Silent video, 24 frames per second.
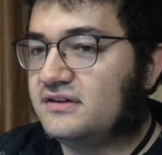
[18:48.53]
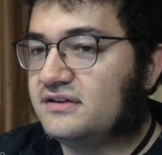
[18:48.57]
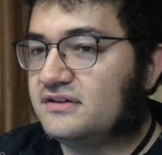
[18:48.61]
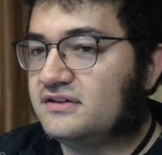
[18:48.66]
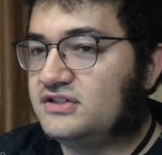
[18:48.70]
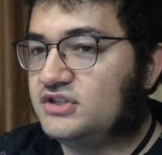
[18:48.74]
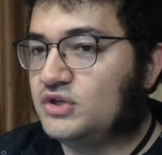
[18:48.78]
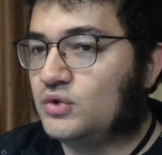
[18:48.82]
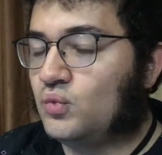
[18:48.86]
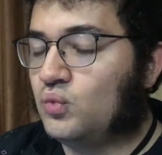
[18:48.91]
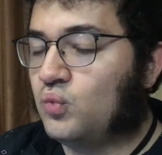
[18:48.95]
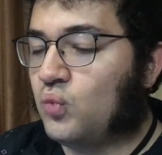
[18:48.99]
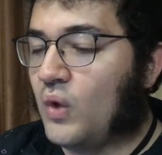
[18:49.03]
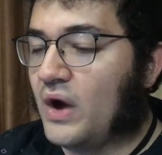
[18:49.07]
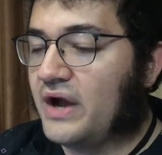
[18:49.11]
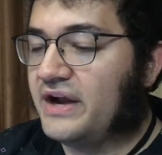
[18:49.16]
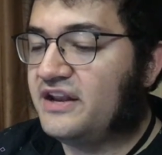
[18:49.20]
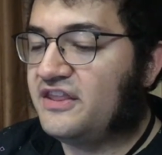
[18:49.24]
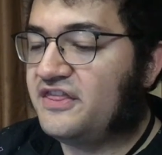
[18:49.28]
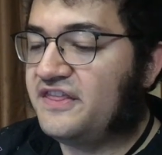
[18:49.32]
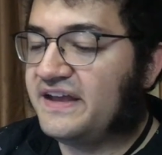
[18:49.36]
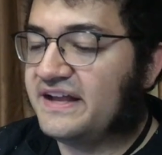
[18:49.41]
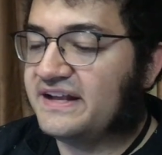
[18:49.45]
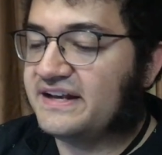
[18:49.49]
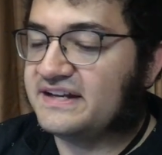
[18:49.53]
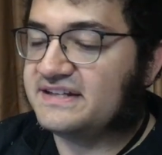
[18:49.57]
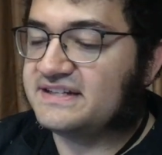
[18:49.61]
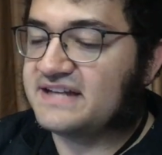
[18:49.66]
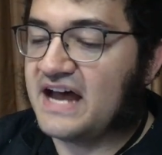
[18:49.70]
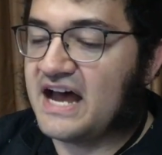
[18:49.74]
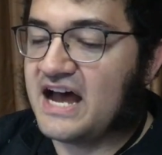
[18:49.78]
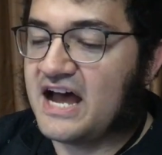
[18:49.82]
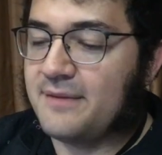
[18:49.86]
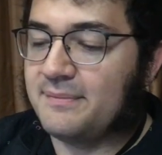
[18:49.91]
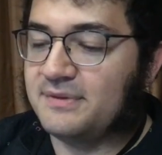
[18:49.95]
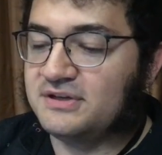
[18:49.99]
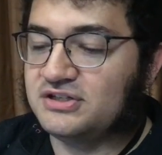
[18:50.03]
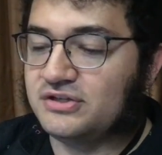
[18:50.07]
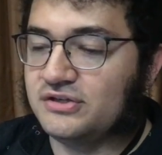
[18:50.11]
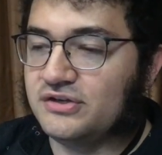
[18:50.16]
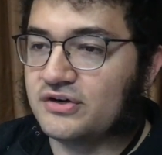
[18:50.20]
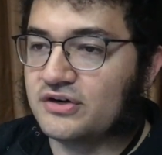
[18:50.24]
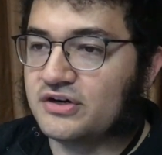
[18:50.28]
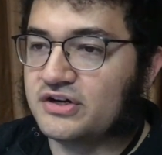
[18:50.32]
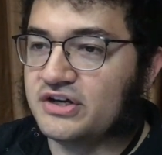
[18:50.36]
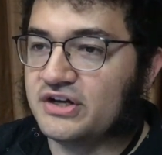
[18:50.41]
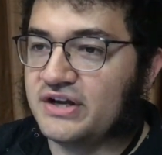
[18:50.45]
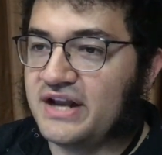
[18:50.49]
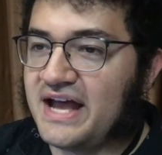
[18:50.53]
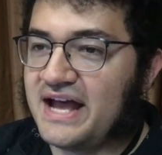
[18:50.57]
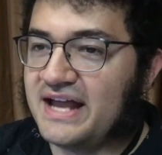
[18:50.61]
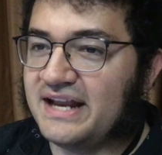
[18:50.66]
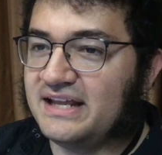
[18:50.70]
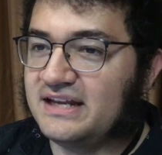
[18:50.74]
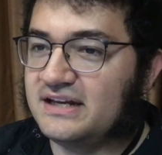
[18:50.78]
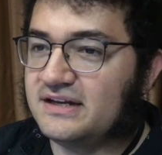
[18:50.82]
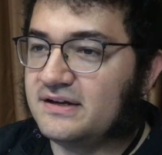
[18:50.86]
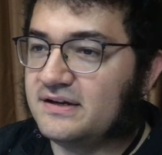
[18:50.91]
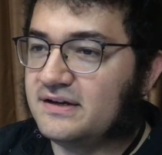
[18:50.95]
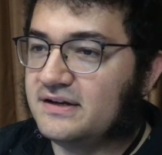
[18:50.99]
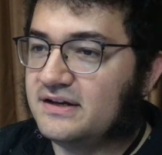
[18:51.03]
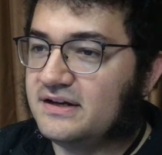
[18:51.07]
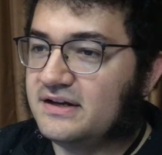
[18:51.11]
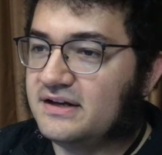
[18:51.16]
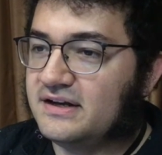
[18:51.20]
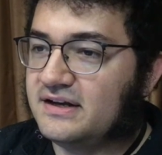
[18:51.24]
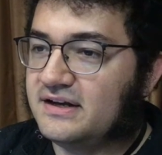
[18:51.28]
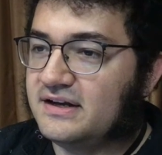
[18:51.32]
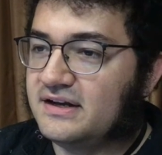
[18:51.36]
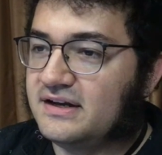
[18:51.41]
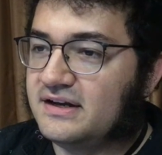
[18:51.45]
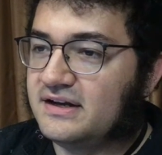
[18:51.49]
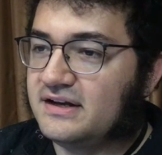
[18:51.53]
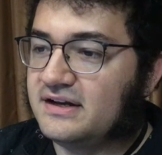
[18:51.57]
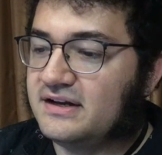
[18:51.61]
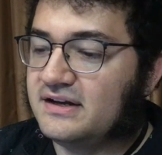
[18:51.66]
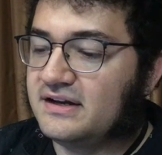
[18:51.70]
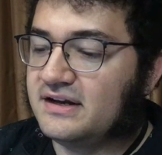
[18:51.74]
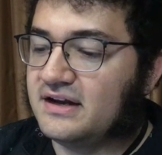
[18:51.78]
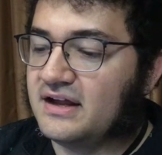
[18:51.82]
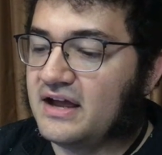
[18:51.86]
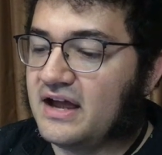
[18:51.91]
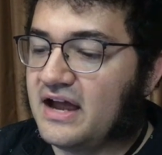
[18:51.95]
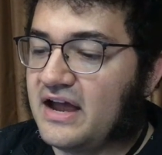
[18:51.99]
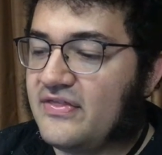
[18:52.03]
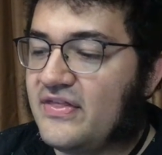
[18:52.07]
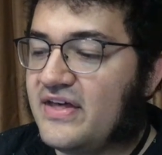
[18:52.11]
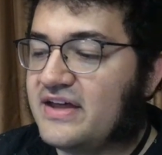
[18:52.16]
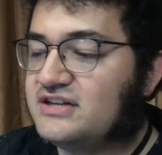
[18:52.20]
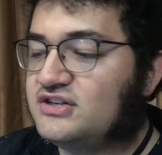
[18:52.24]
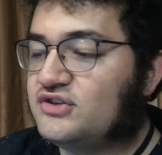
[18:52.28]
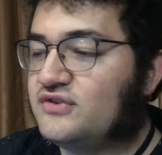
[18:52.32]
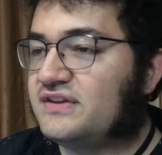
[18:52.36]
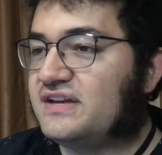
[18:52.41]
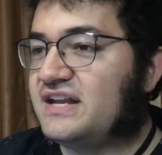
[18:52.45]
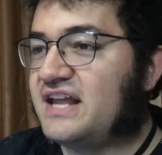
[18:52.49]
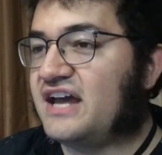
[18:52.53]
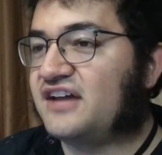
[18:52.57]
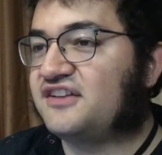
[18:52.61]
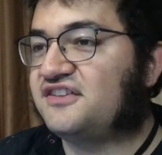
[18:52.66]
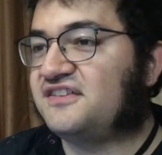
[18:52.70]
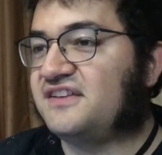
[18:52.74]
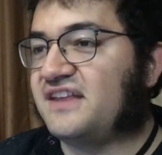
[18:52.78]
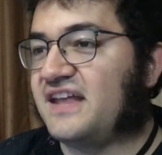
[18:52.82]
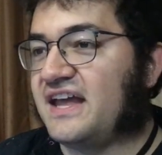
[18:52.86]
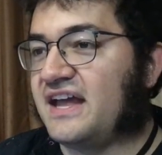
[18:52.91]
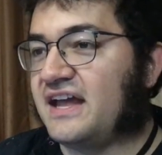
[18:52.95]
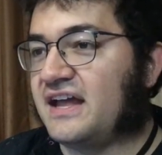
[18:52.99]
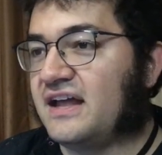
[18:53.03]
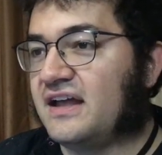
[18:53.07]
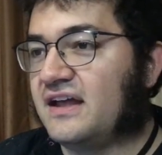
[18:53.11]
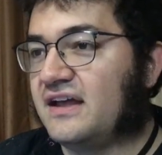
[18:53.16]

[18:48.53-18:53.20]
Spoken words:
Do one thing at a time until you're good at it, and then do the next thing.